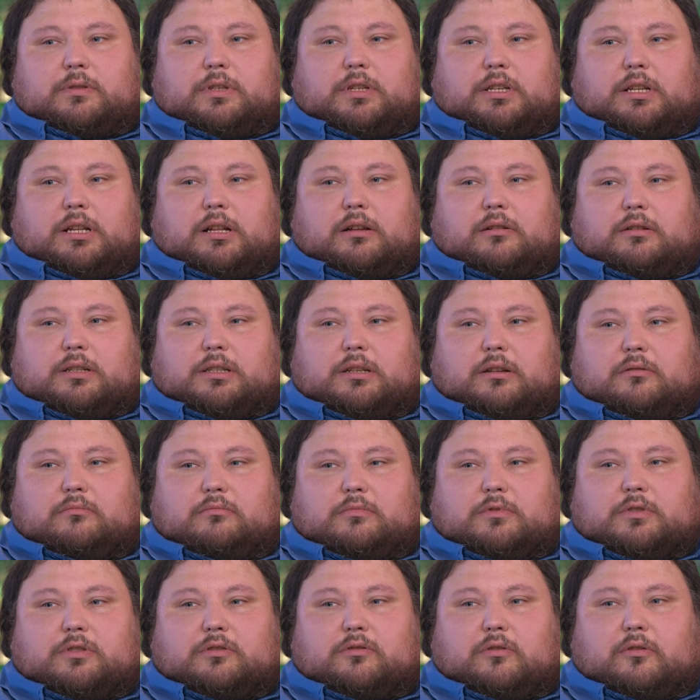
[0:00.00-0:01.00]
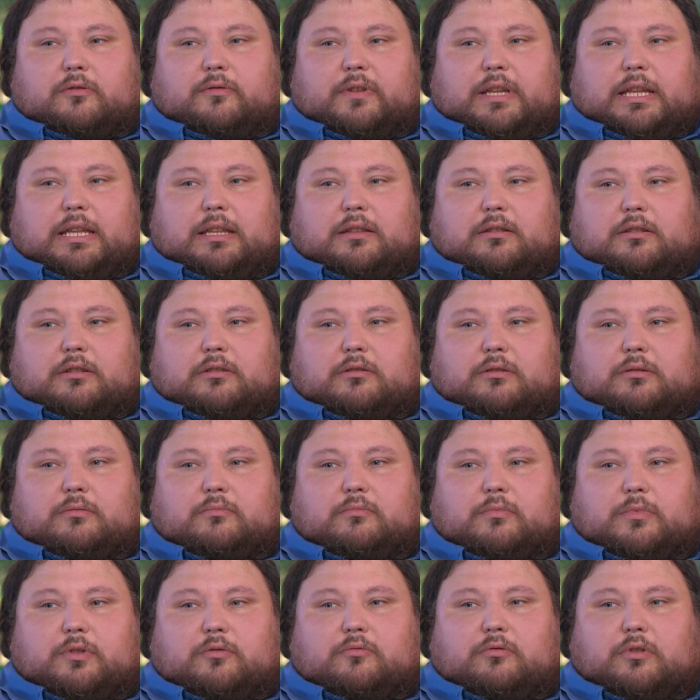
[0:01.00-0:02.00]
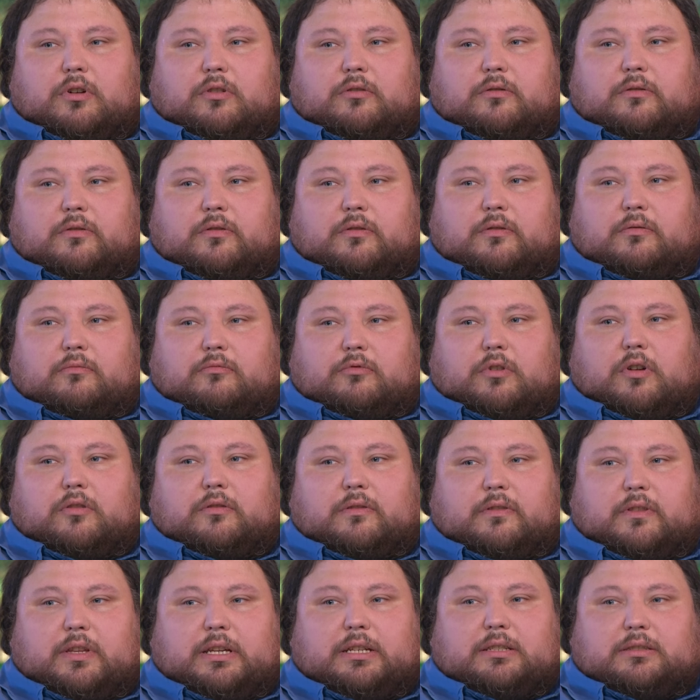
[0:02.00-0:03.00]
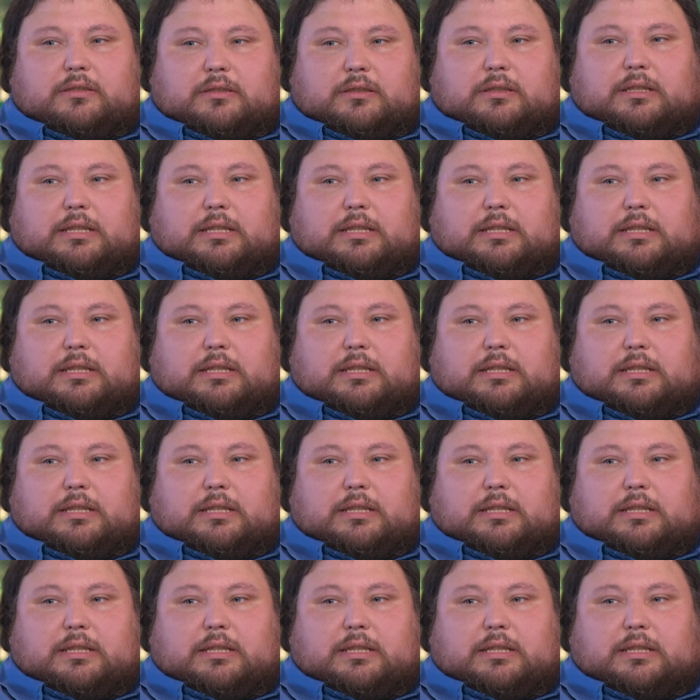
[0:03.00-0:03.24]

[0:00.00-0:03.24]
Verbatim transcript: you know, I don't sort of eat the wrong things